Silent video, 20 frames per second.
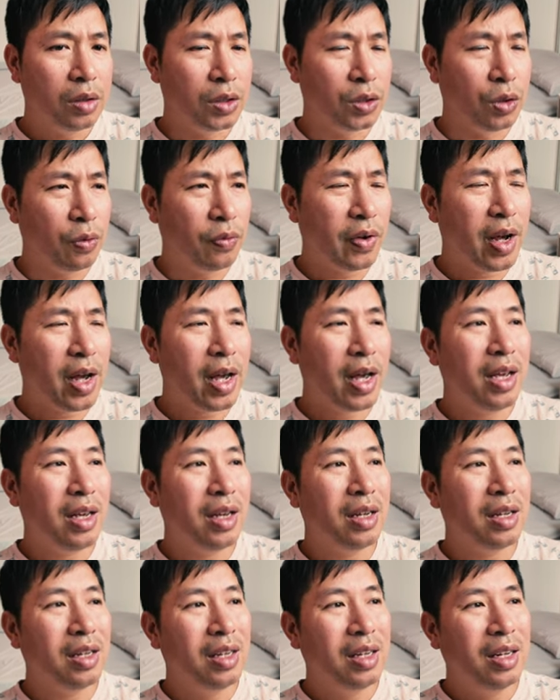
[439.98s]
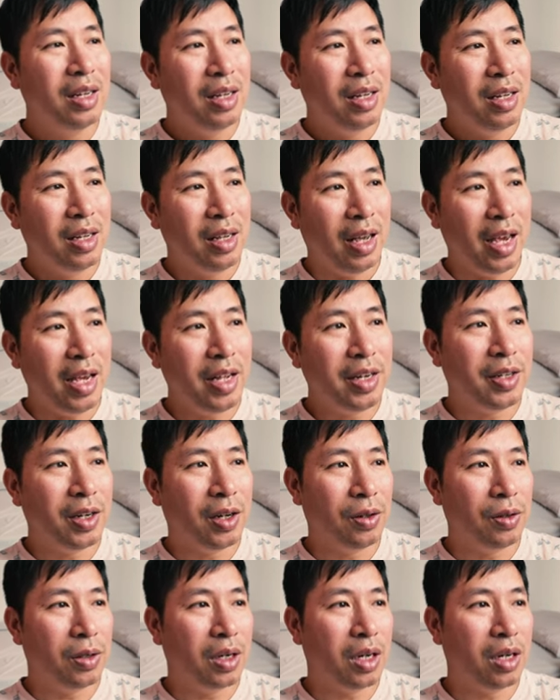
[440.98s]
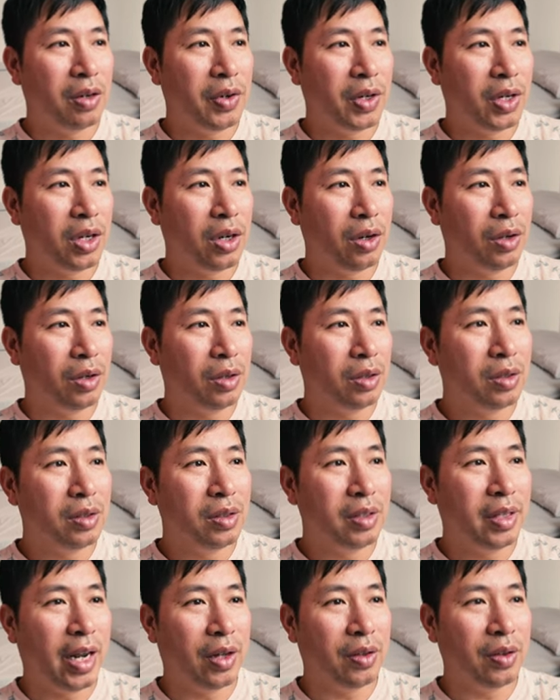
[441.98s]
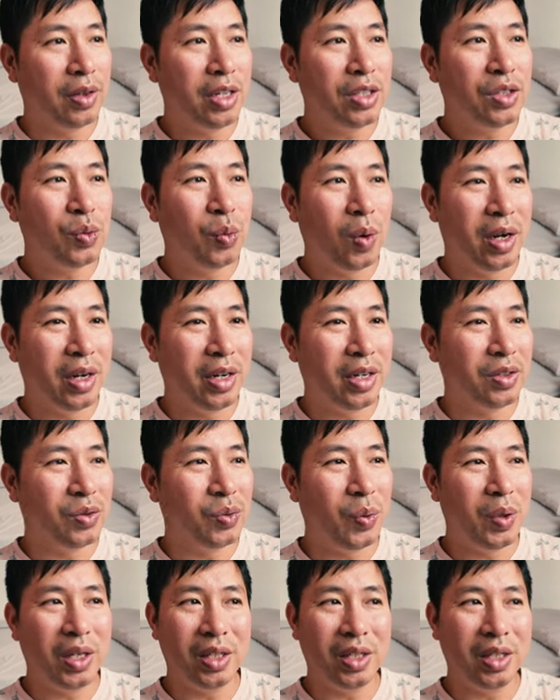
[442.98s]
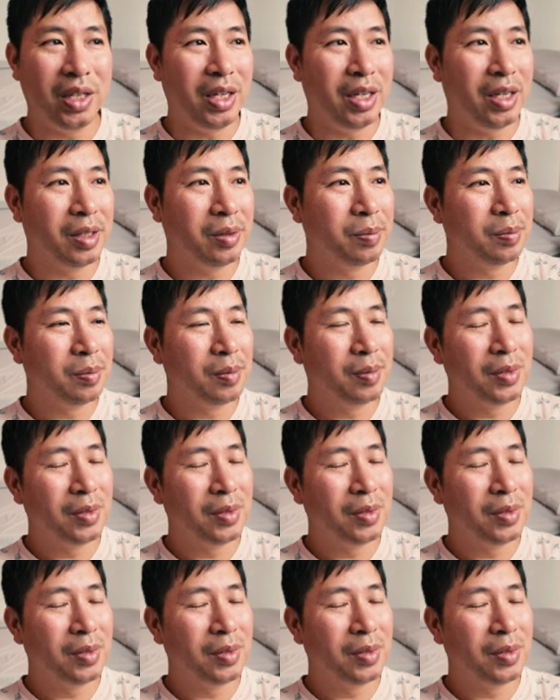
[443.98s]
SoFi, $8 covered call. Now this one is really,